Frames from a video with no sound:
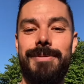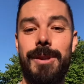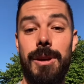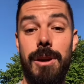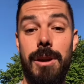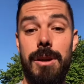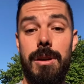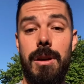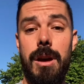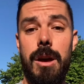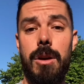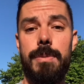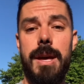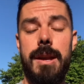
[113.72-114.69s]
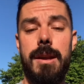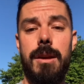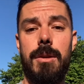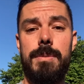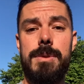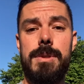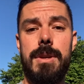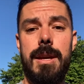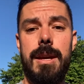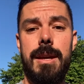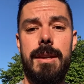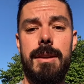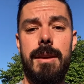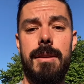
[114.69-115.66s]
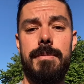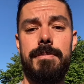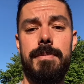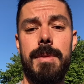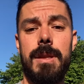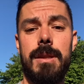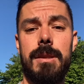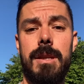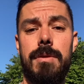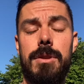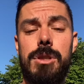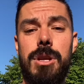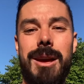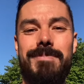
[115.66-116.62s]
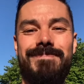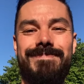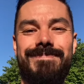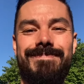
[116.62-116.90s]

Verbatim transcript: All right, y'all. I hope that helps and uh, give it a shot.